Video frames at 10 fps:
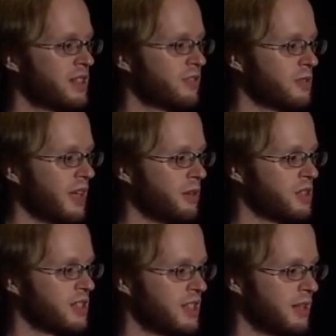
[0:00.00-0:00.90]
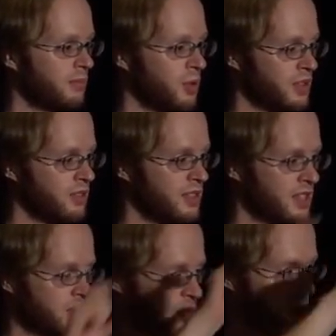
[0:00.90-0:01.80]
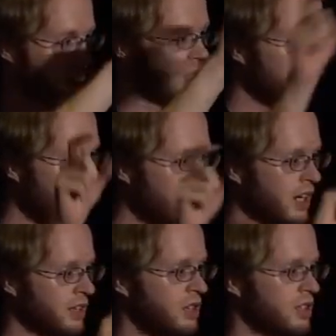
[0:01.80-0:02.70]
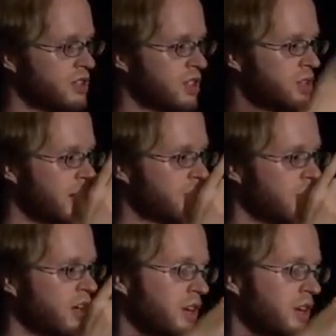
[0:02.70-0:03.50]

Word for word: form of that, which is that most of these systems will create a log, and then you can search back through the log, or you